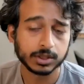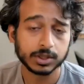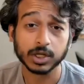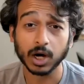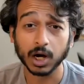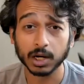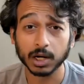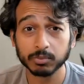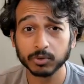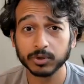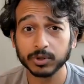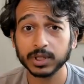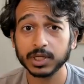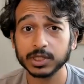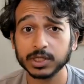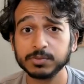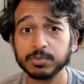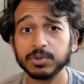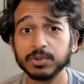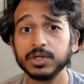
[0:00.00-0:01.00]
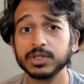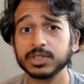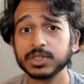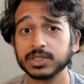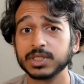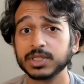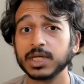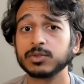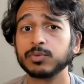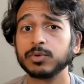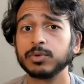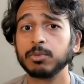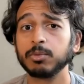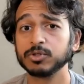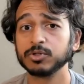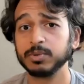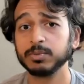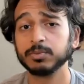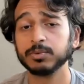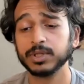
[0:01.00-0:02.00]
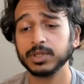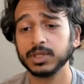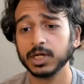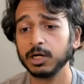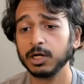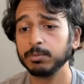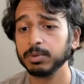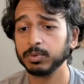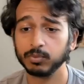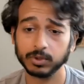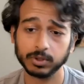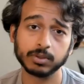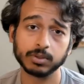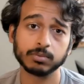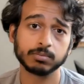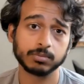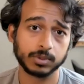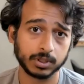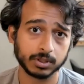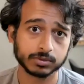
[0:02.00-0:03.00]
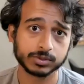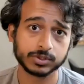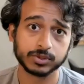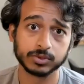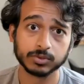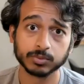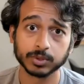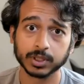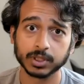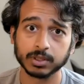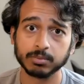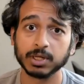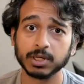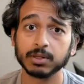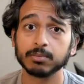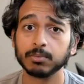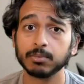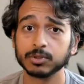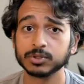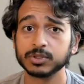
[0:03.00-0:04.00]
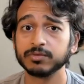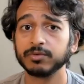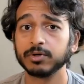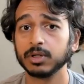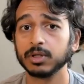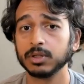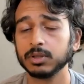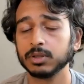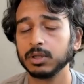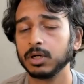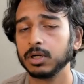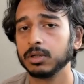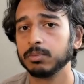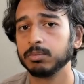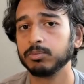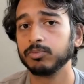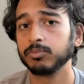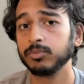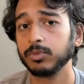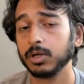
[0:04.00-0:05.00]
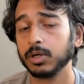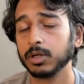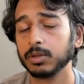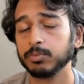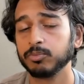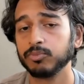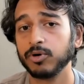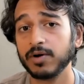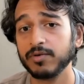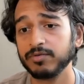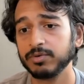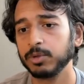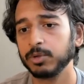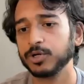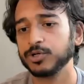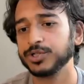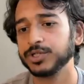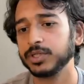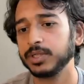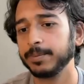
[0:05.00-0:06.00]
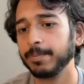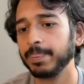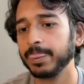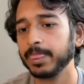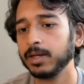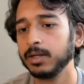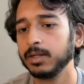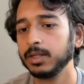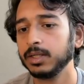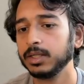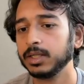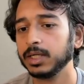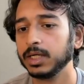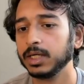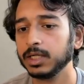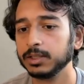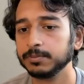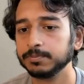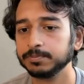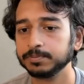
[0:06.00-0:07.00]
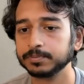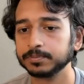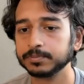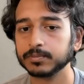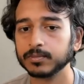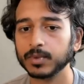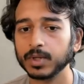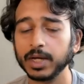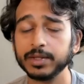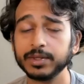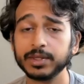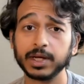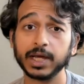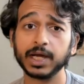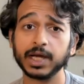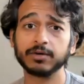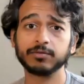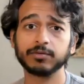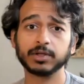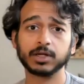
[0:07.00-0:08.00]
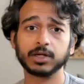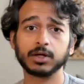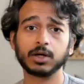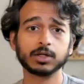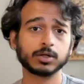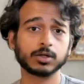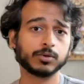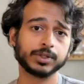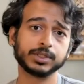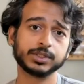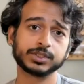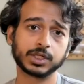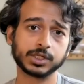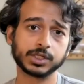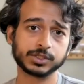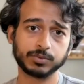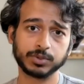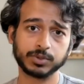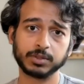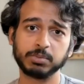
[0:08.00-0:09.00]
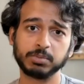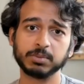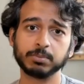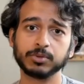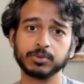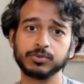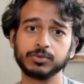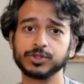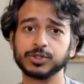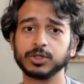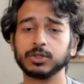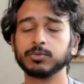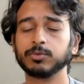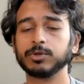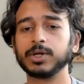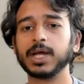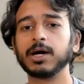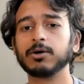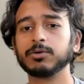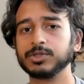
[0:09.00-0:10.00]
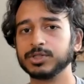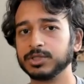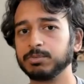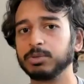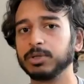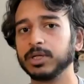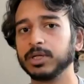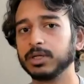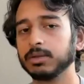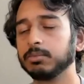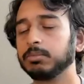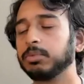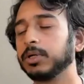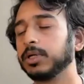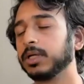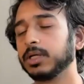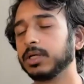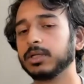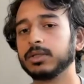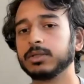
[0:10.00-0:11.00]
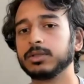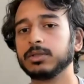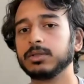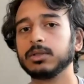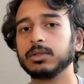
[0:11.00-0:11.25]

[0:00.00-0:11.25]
onboarding experience, because that's where most people need help, and where soon we're going to make most of our profit margin, and then have like an ongoing discussion with the people who churn. We're now just putting in